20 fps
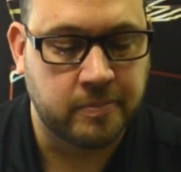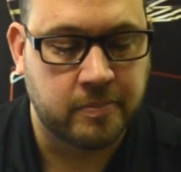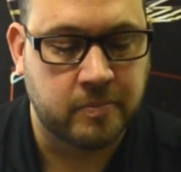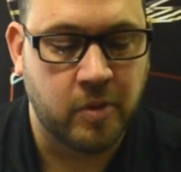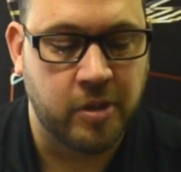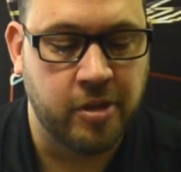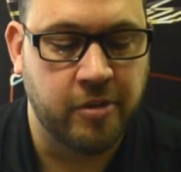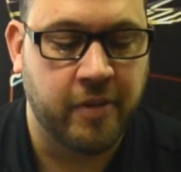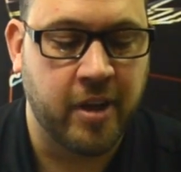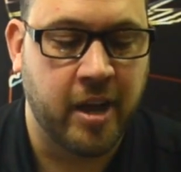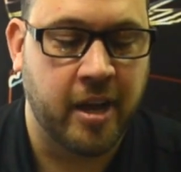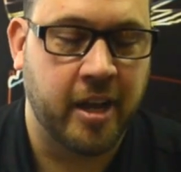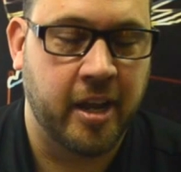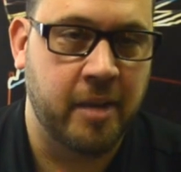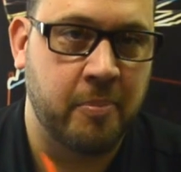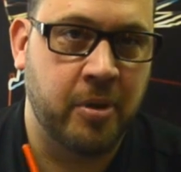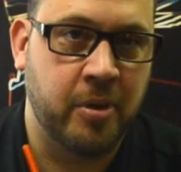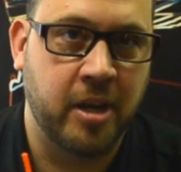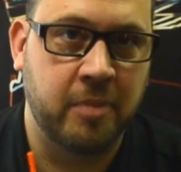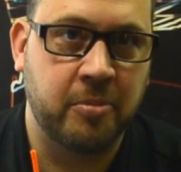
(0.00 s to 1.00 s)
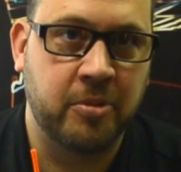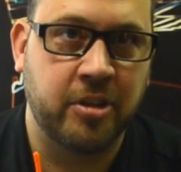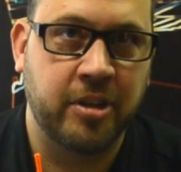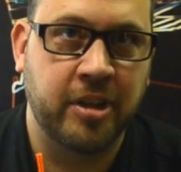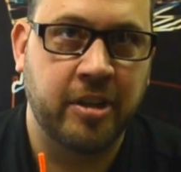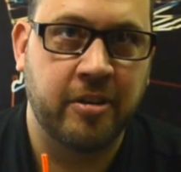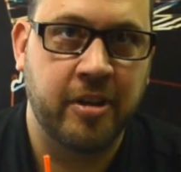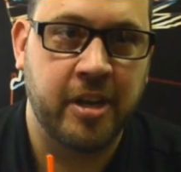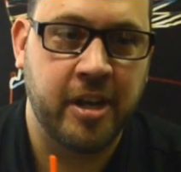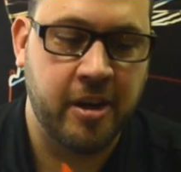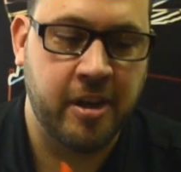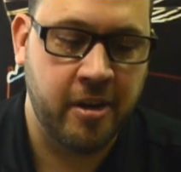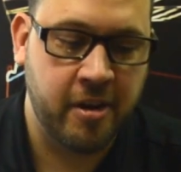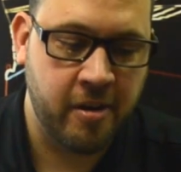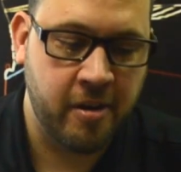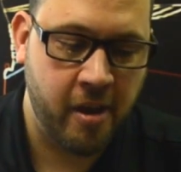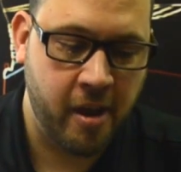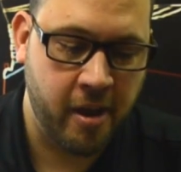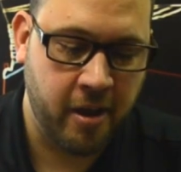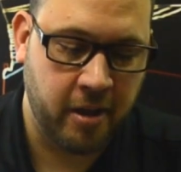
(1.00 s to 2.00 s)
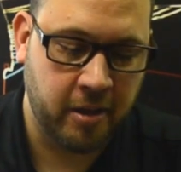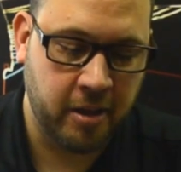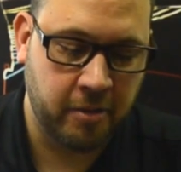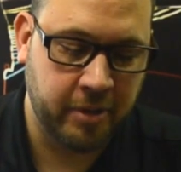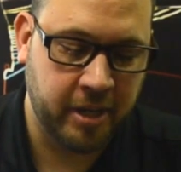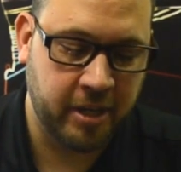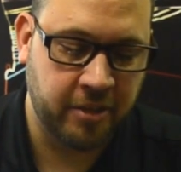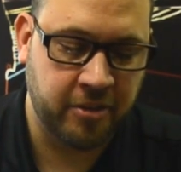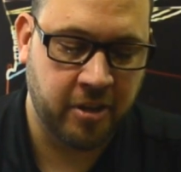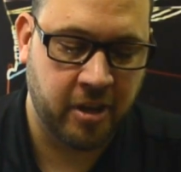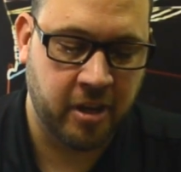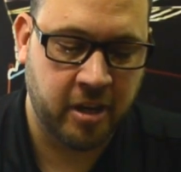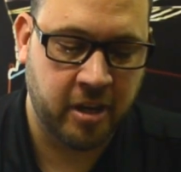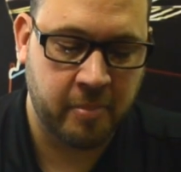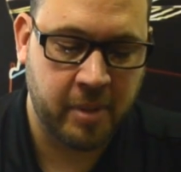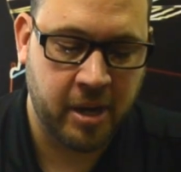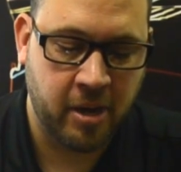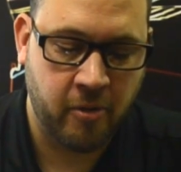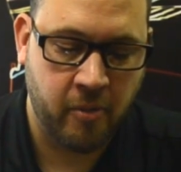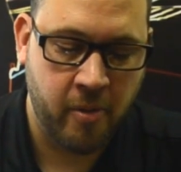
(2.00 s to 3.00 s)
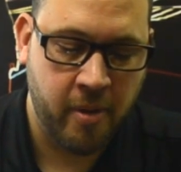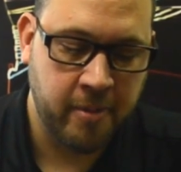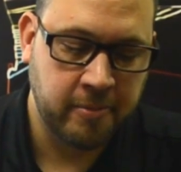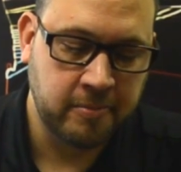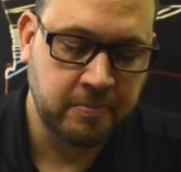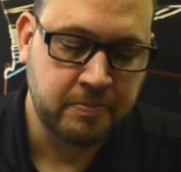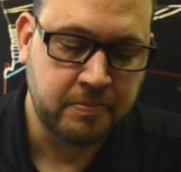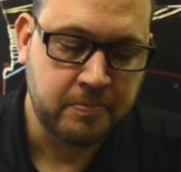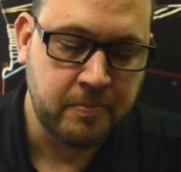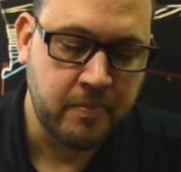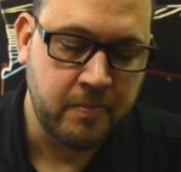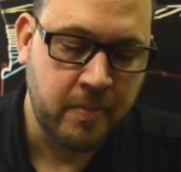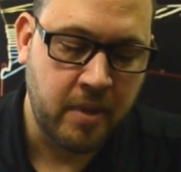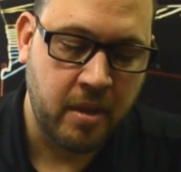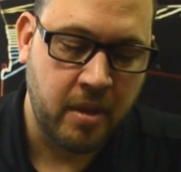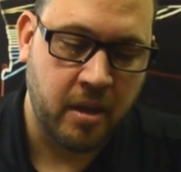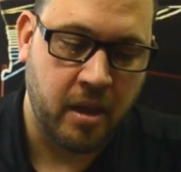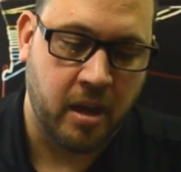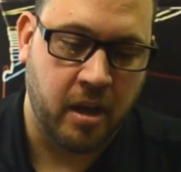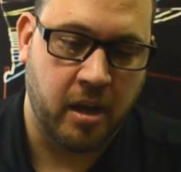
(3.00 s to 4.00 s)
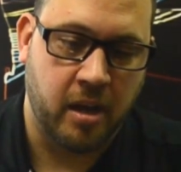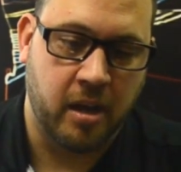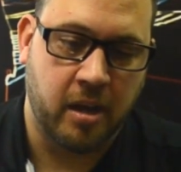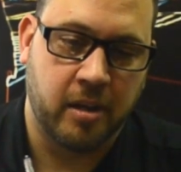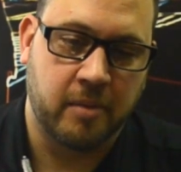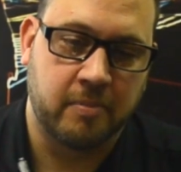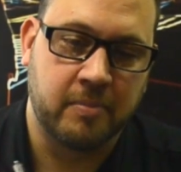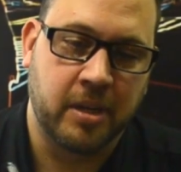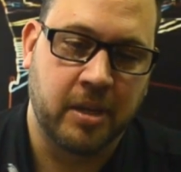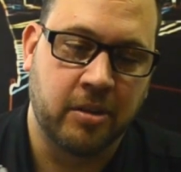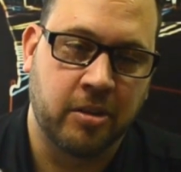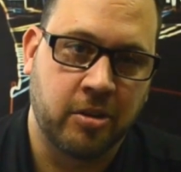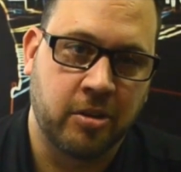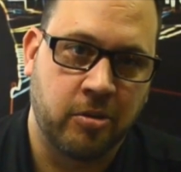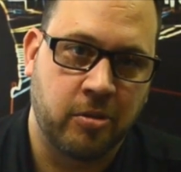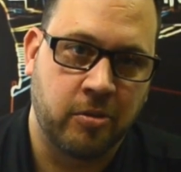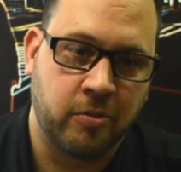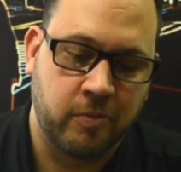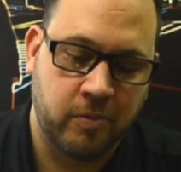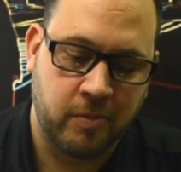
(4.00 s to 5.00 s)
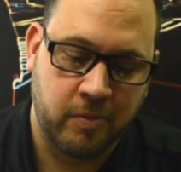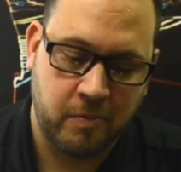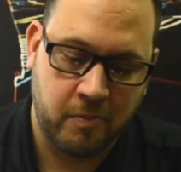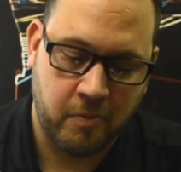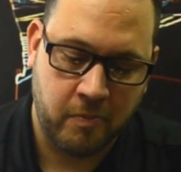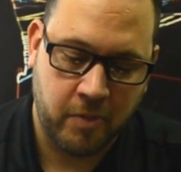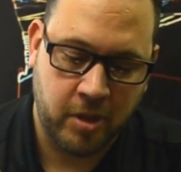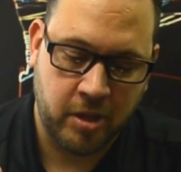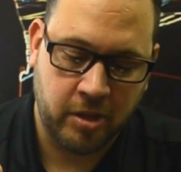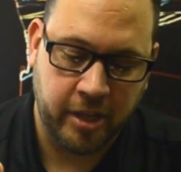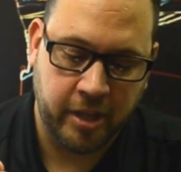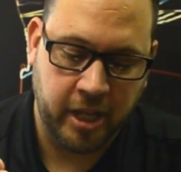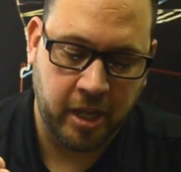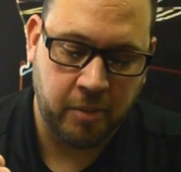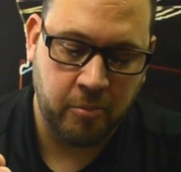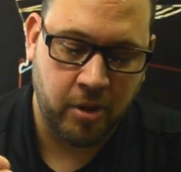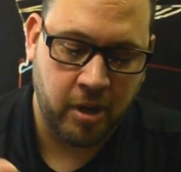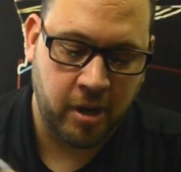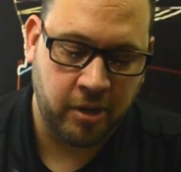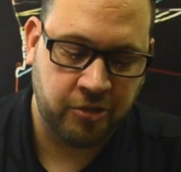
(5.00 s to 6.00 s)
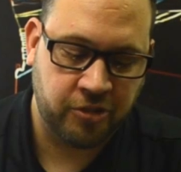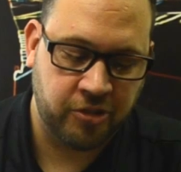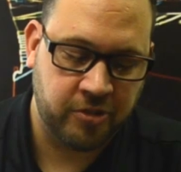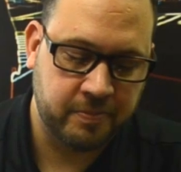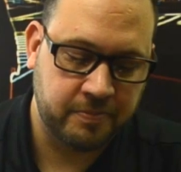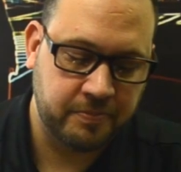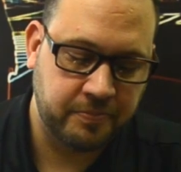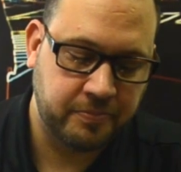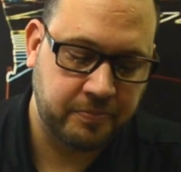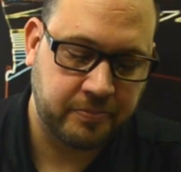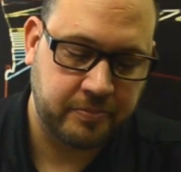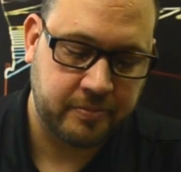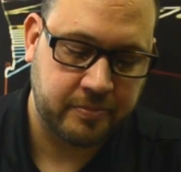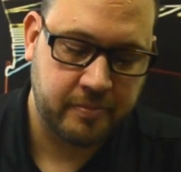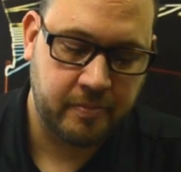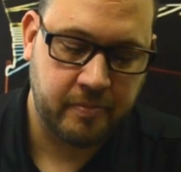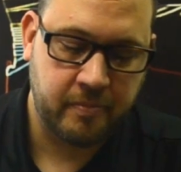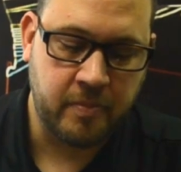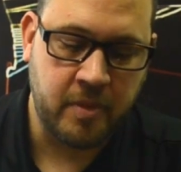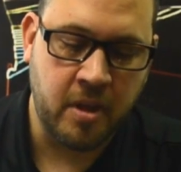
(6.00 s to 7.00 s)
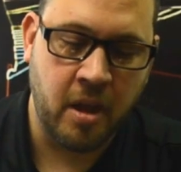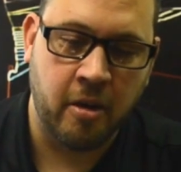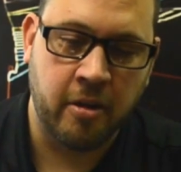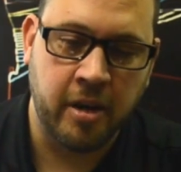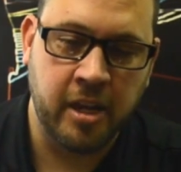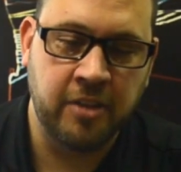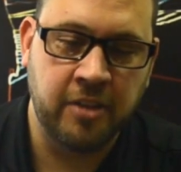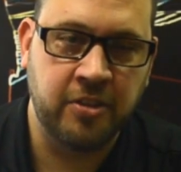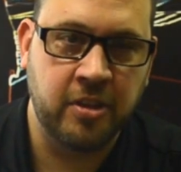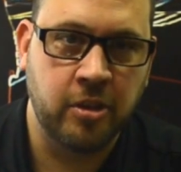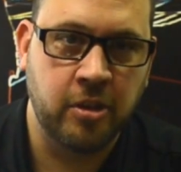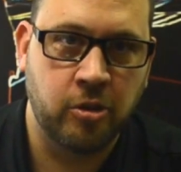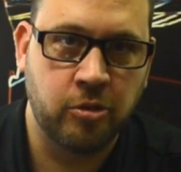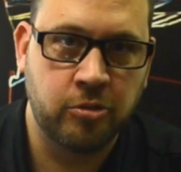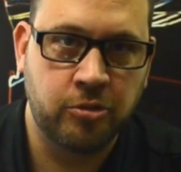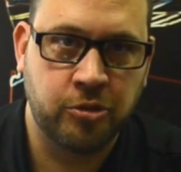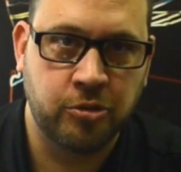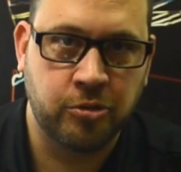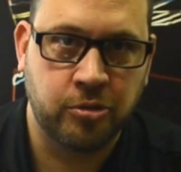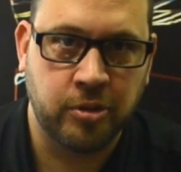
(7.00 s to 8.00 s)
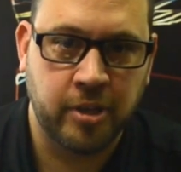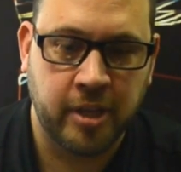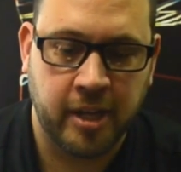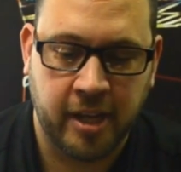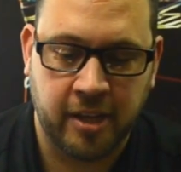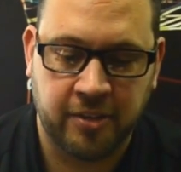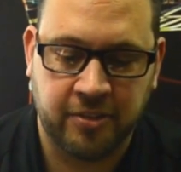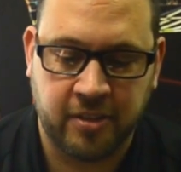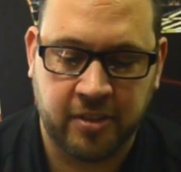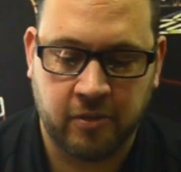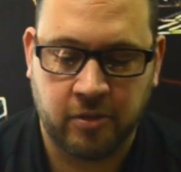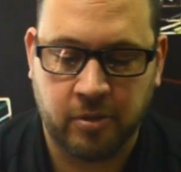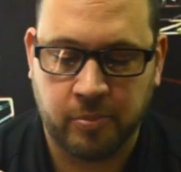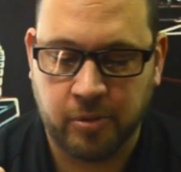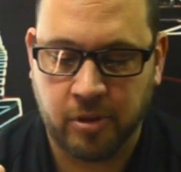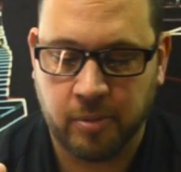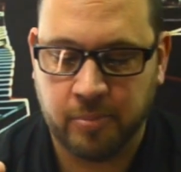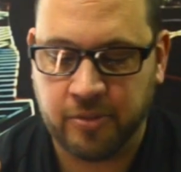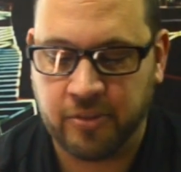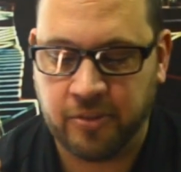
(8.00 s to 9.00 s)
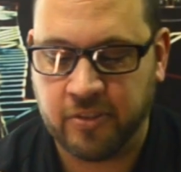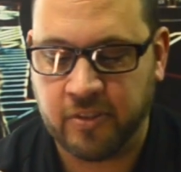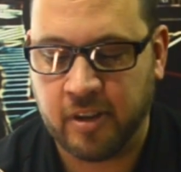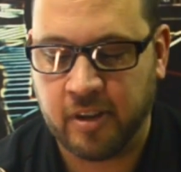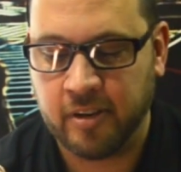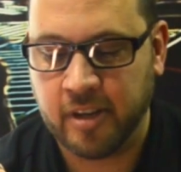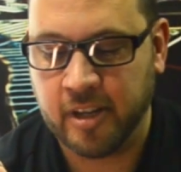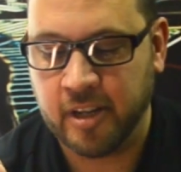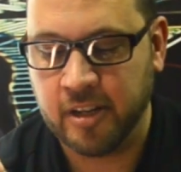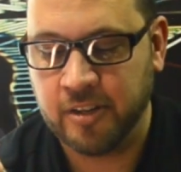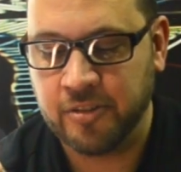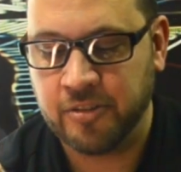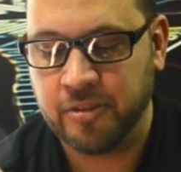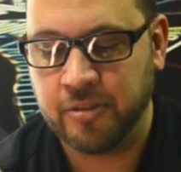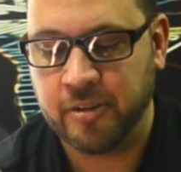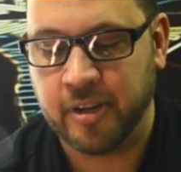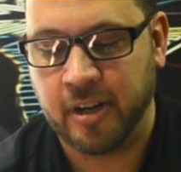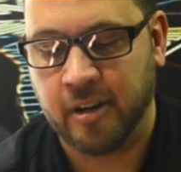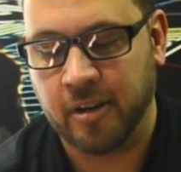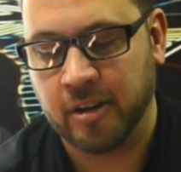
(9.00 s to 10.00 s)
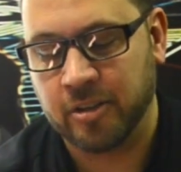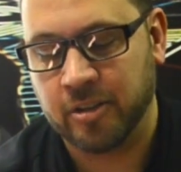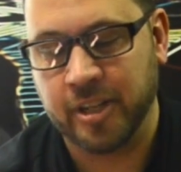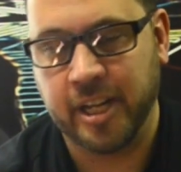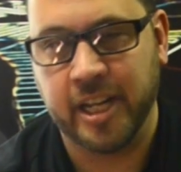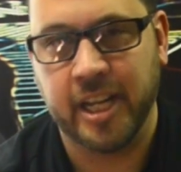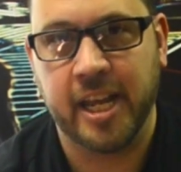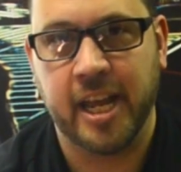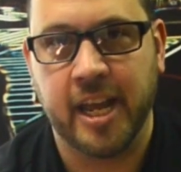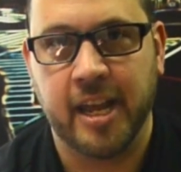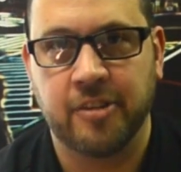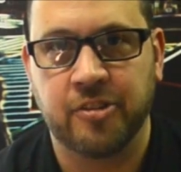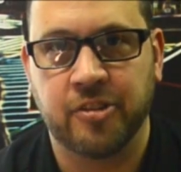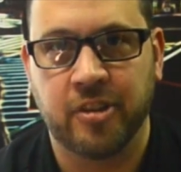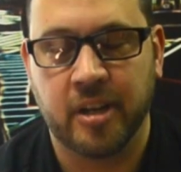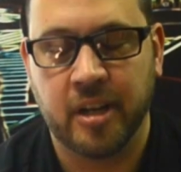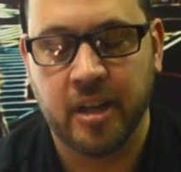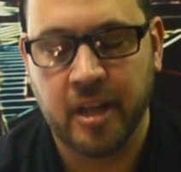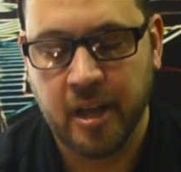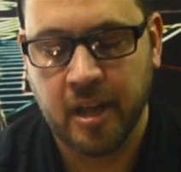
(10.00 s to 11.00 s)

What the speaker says: You've got a pipe cleaner here that we could talk about. A little cleaning brush, our easy load tool that has several purposes I'll get into, and our cleaning agent.